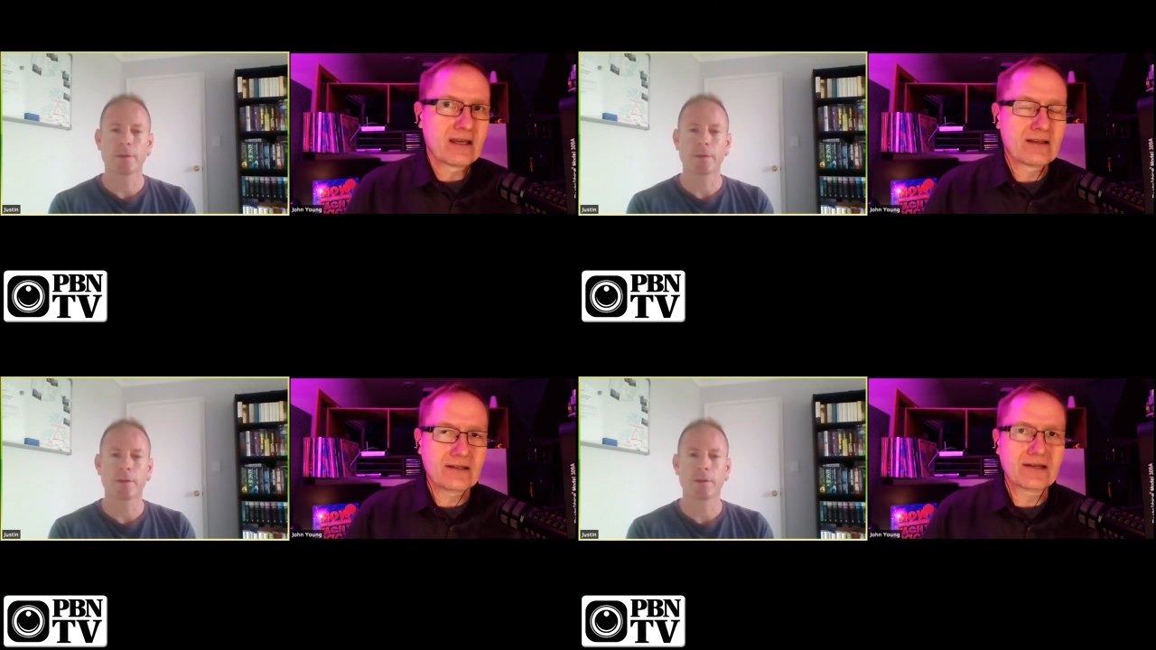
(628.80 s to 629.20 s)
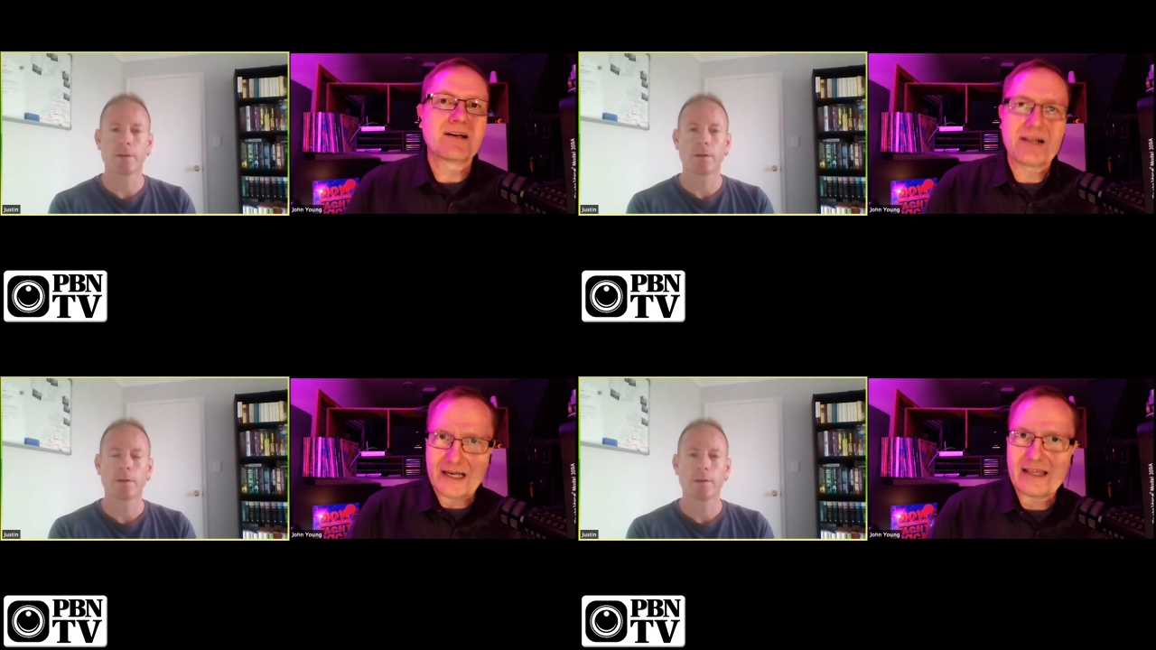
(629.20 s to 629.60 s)
Speaker 1: you can
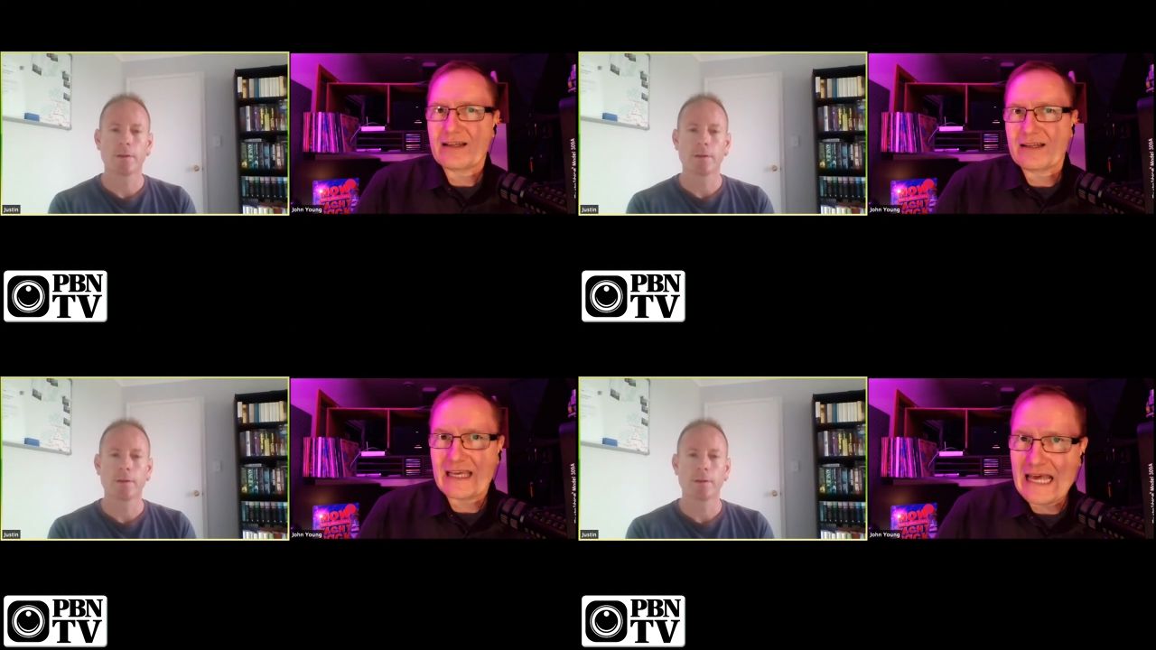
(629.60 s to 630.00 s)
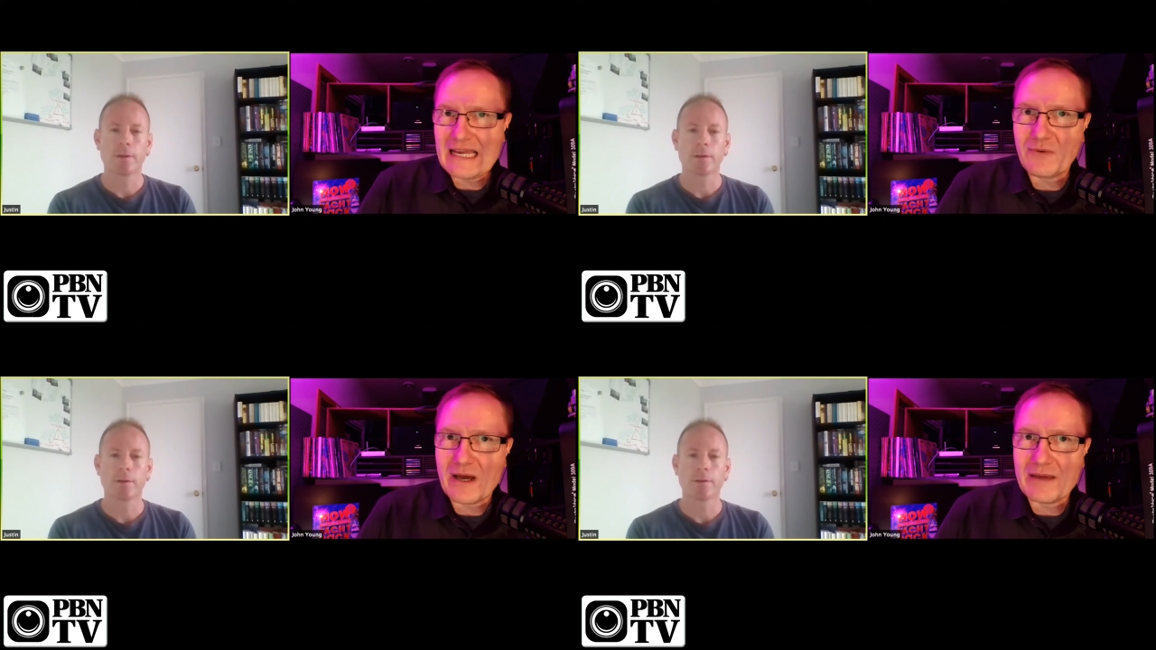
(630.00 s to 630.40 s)
click on that link
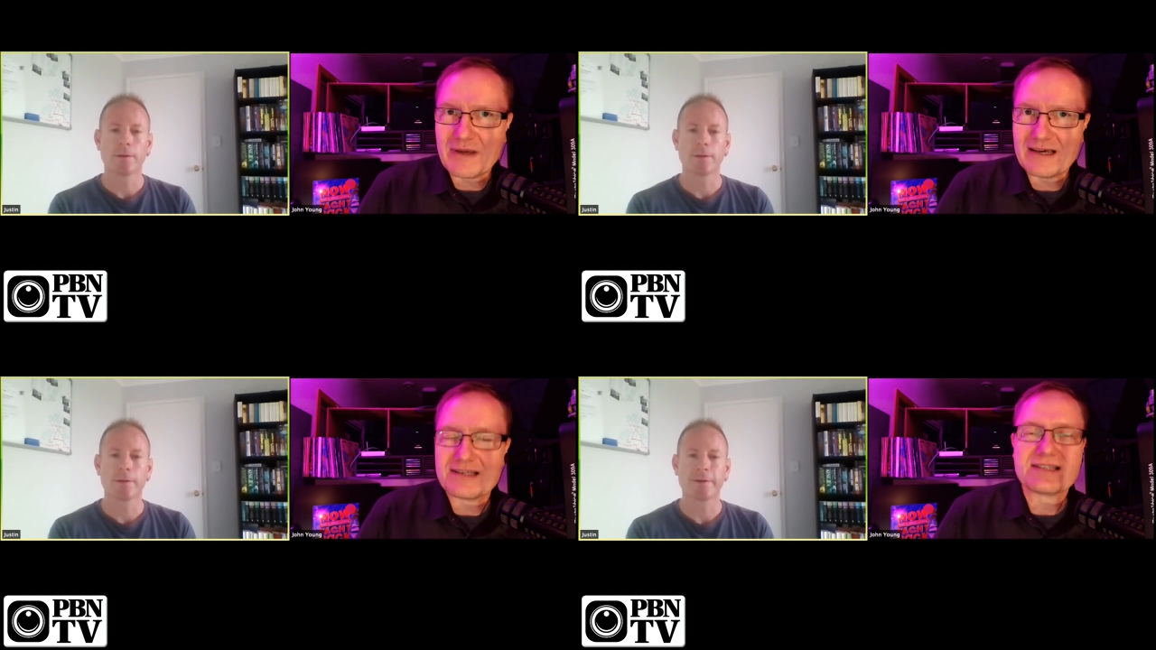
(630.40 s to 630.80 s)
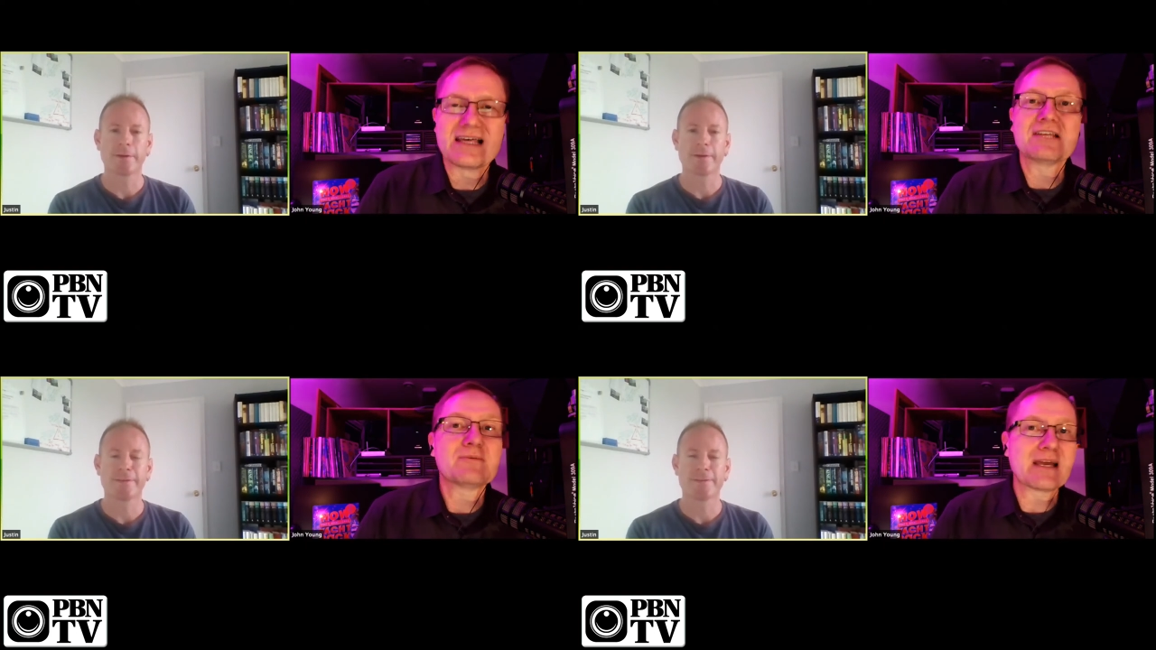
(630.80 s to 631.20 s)
anyway because
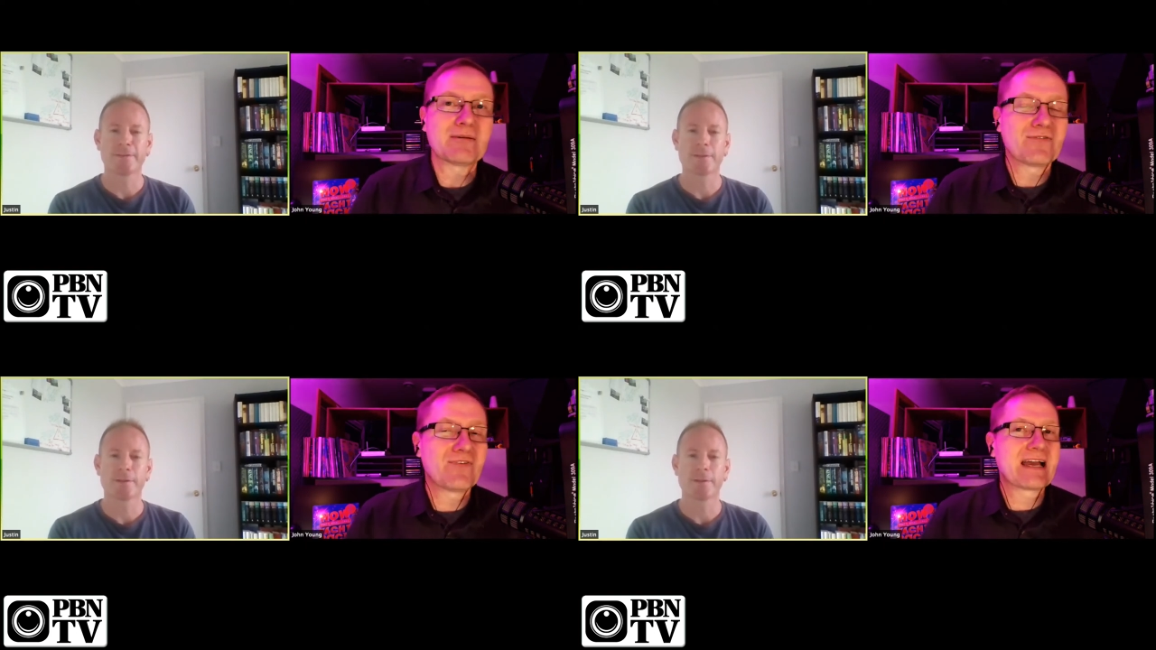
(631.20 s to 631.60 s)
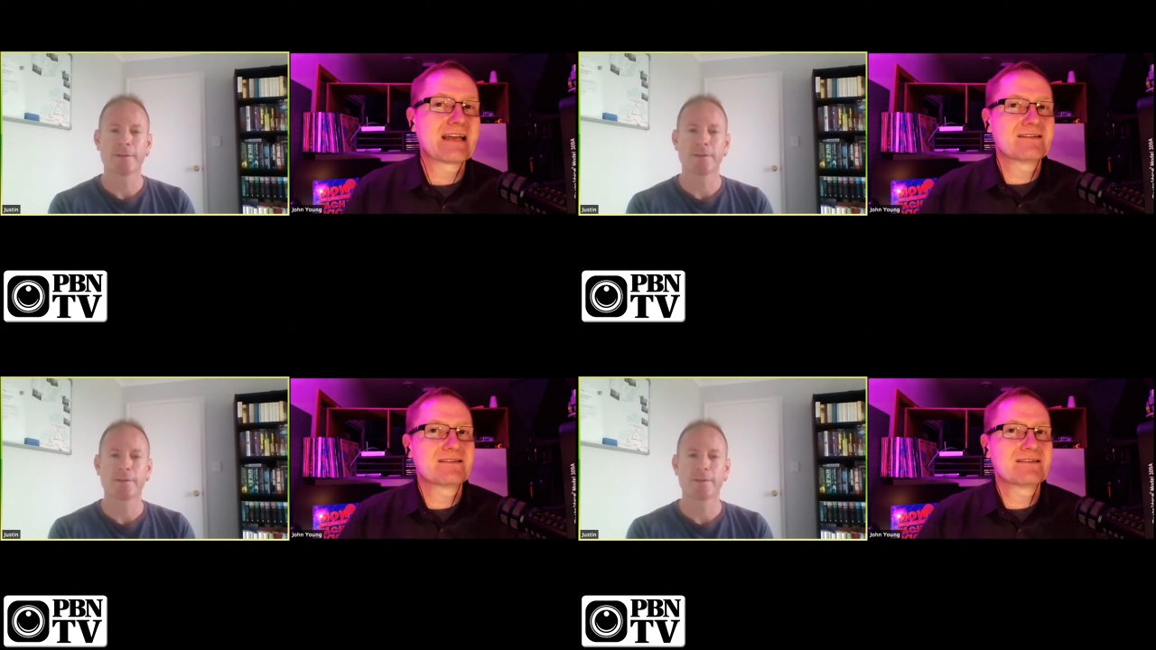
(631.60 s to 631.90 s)
then you'll be able to find